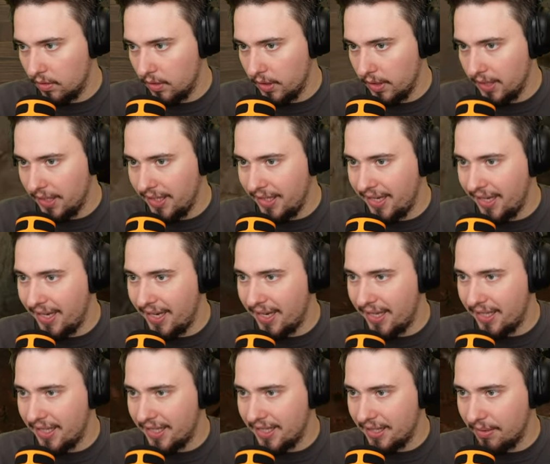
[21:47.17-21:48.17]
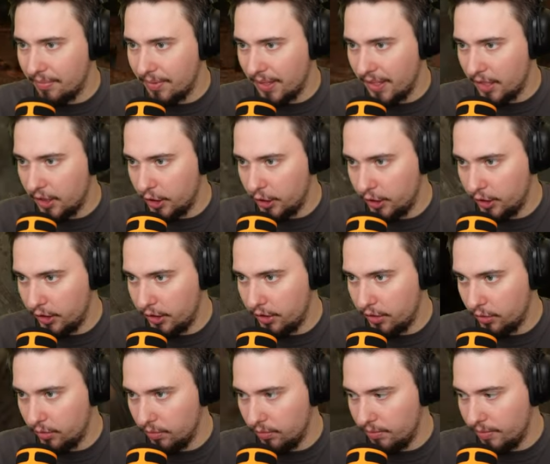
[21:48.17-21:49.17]
Yeah, that's something I should
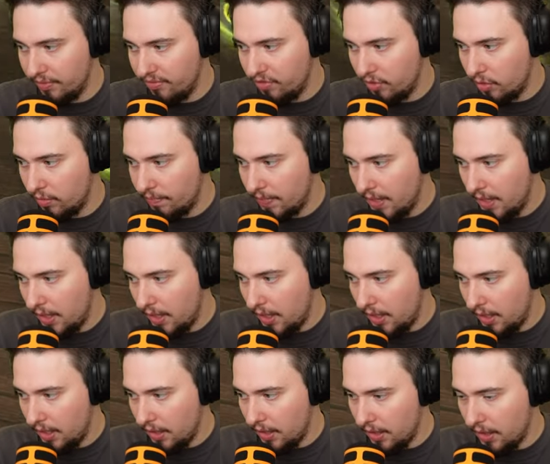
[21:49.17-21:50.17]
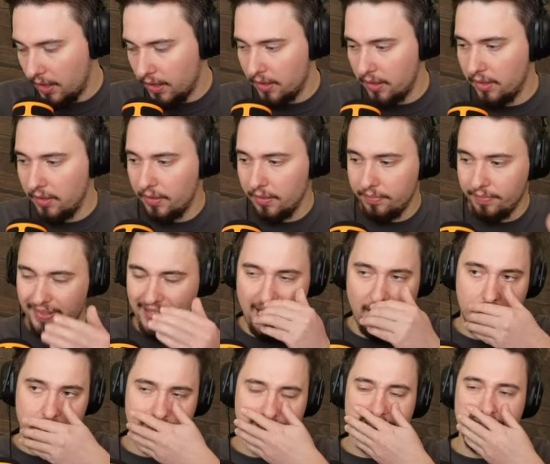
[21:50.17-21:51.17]
do before. Uh, yeah,
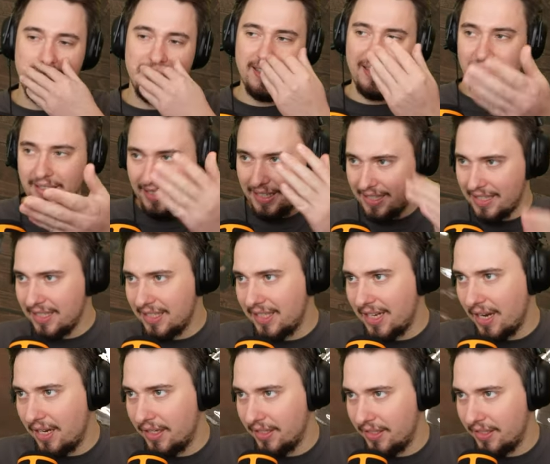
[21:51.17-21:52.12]
this is this is kind of